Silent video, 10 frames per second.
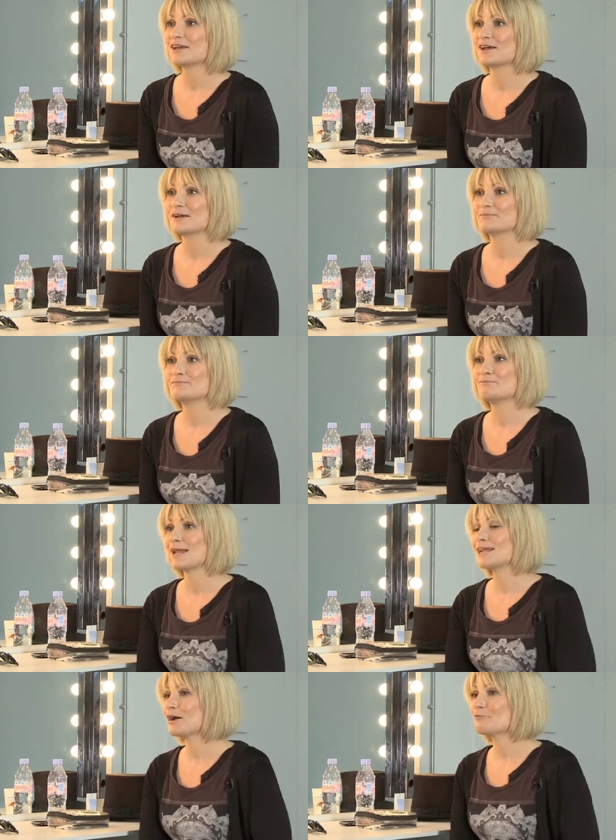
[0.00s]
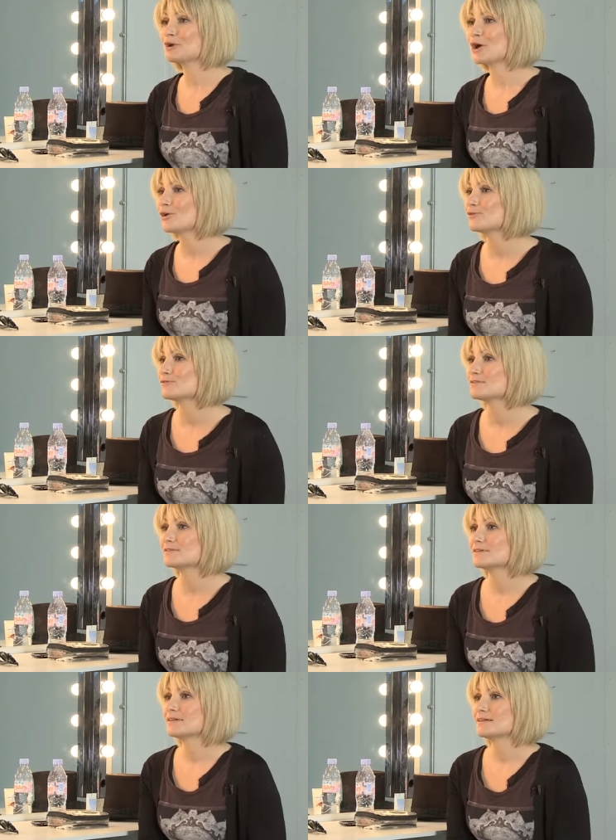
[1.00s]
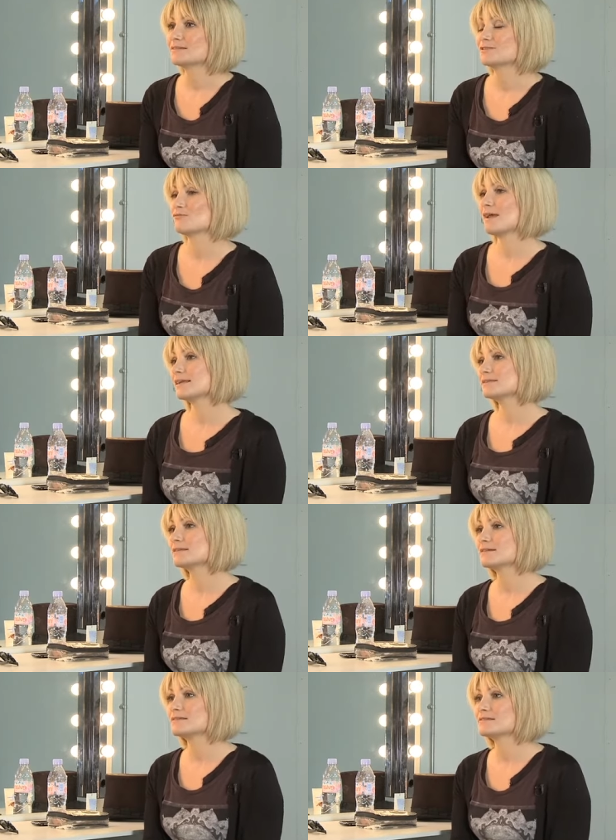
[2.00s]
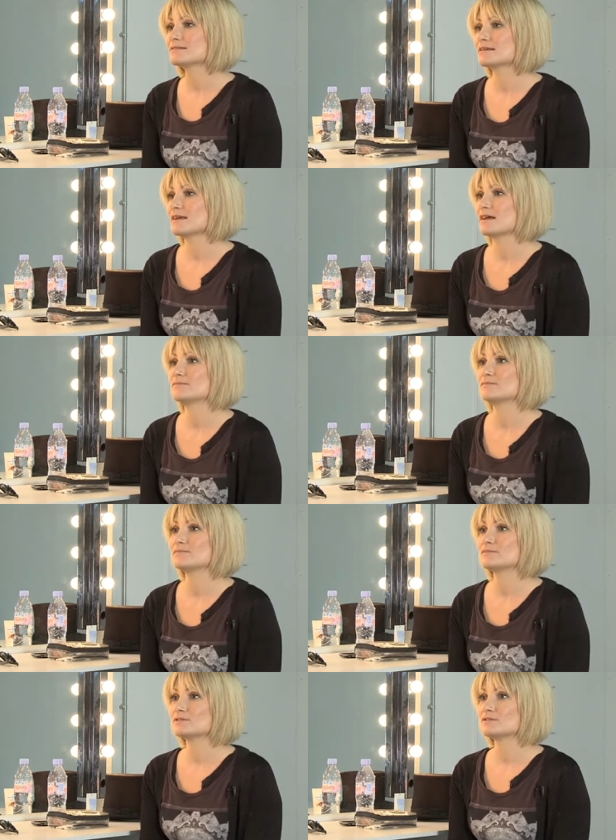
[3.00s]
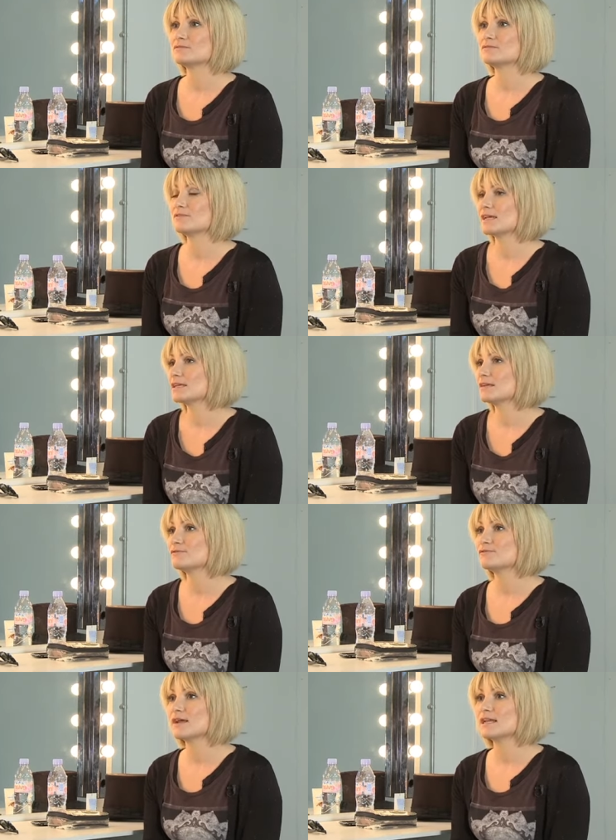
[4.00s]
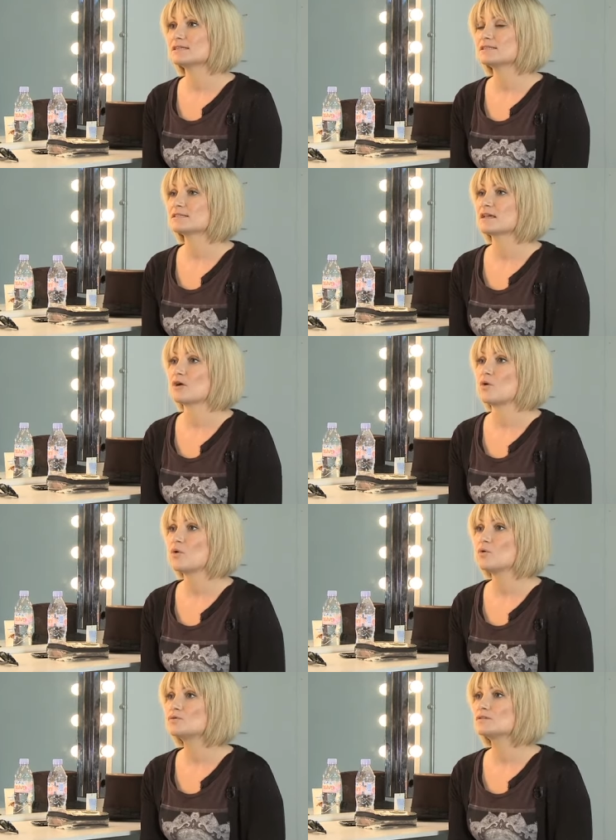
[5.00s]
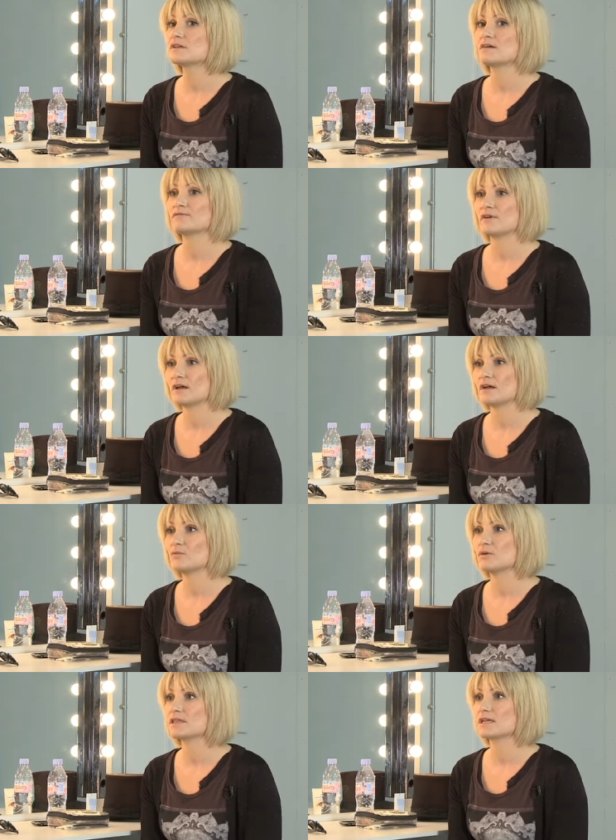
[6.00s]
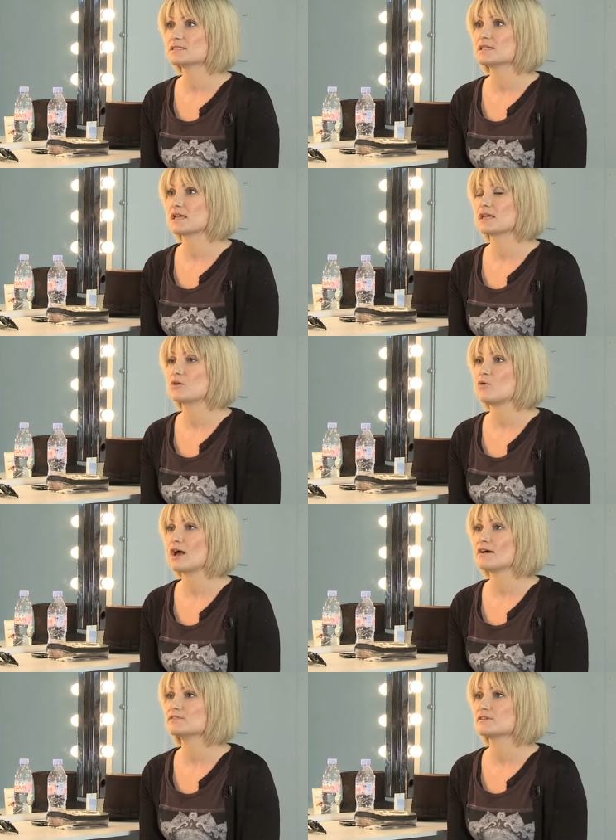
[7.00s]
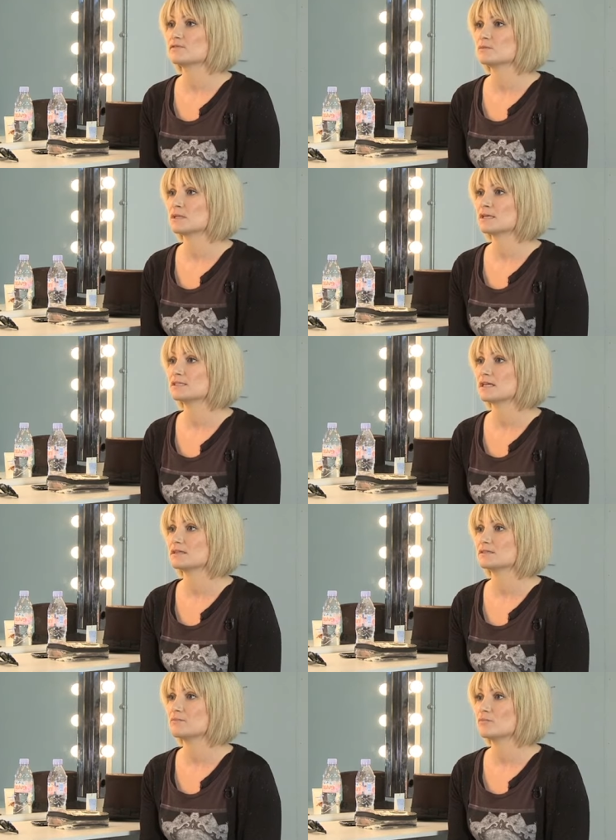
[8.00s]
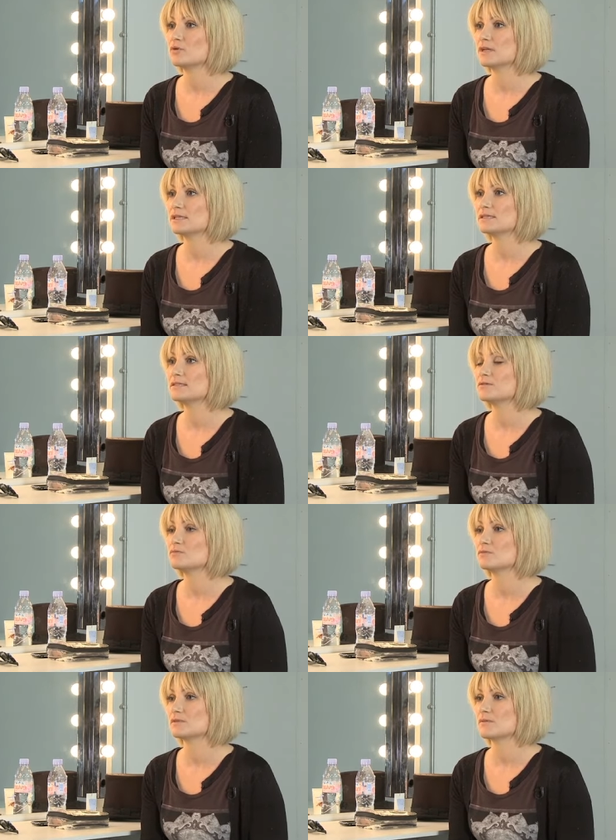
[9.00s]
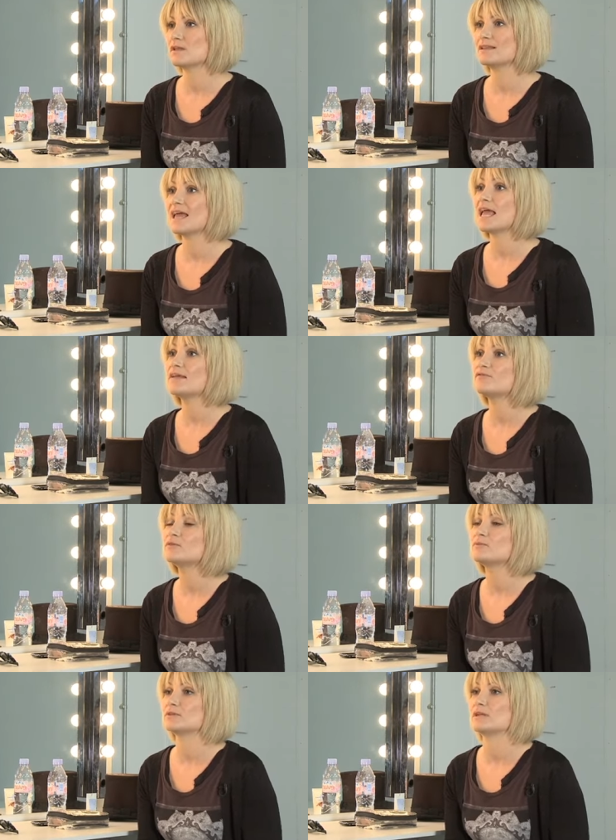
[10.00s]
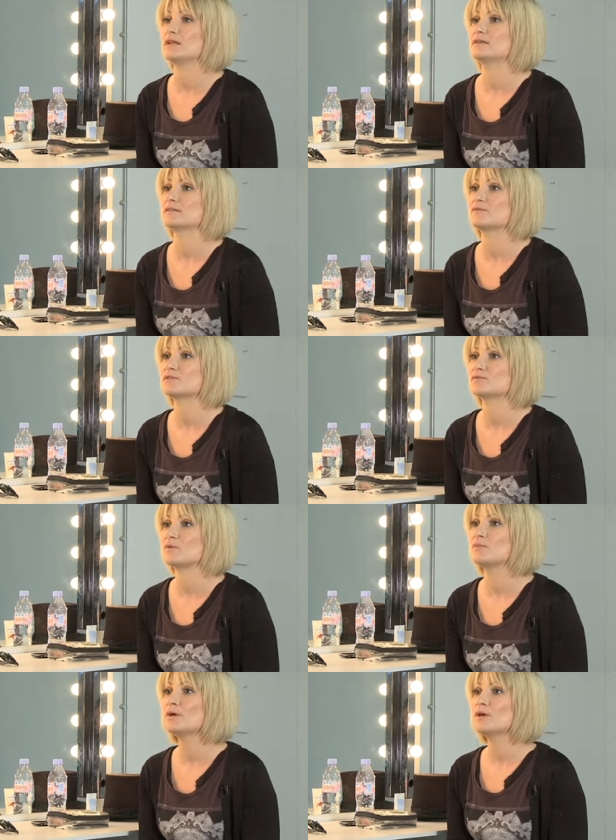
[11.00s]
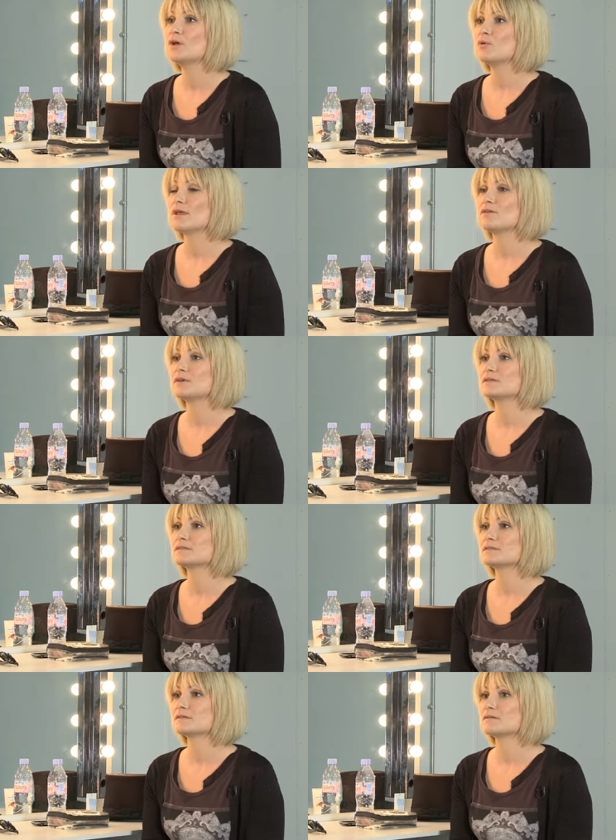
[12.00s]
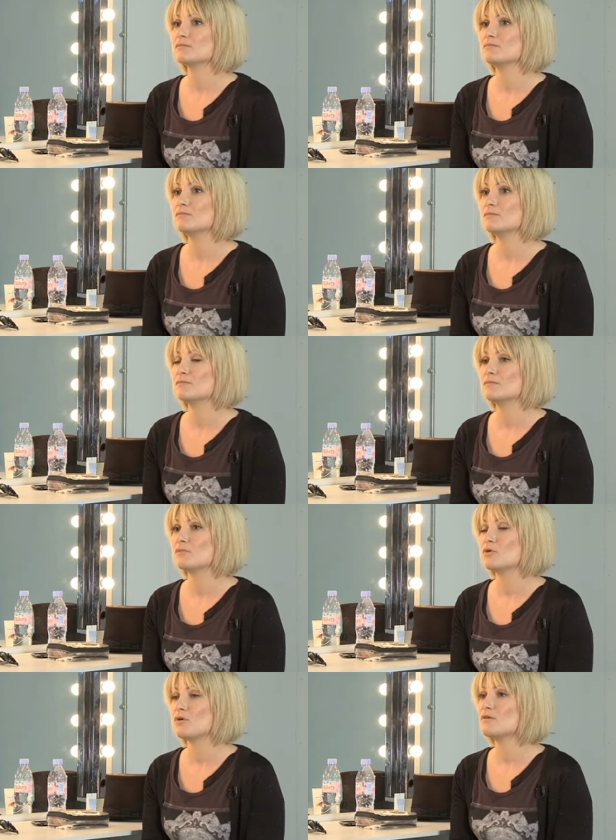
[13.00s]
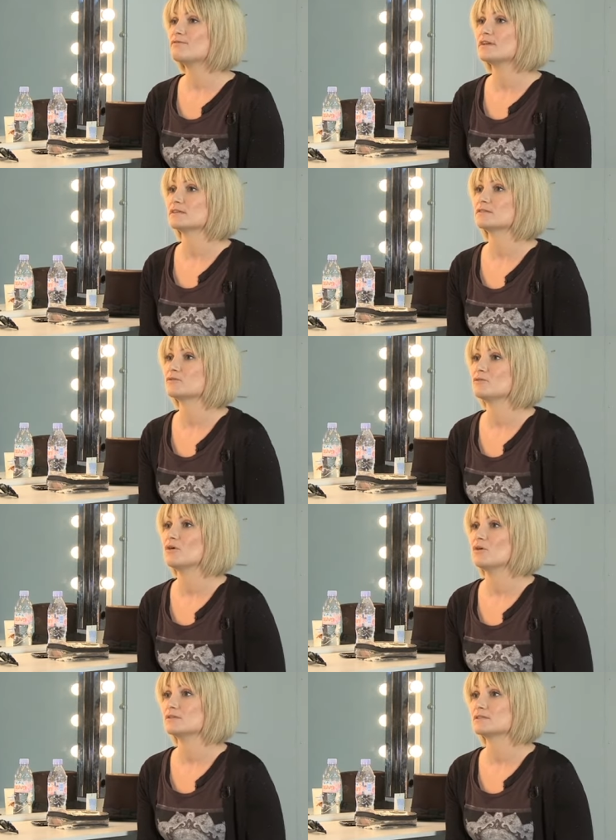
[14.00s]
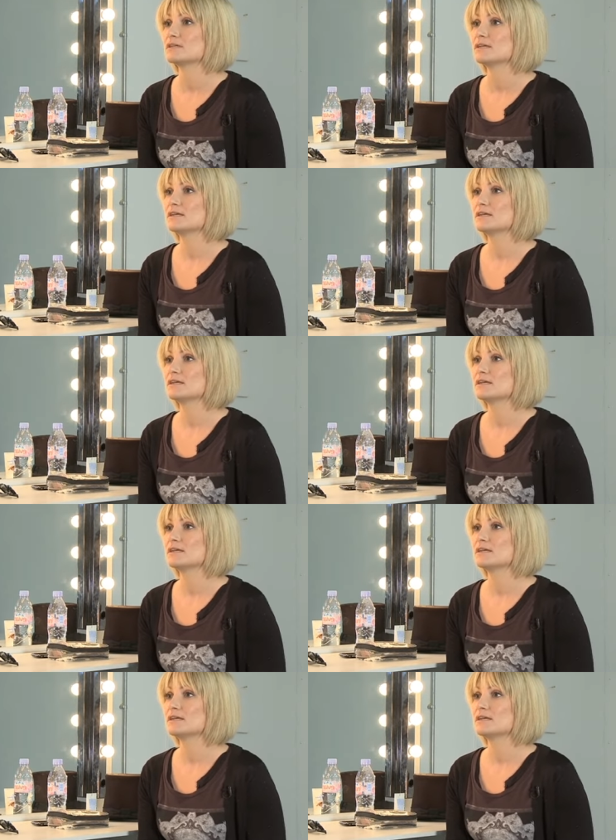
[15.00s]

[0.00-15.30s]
um, makeup girls, directors, um, regular friends, all suffer with their skin or have suffered with their skin at some point. This is something that everybody suffers from, whether it's uh, more obvious or not.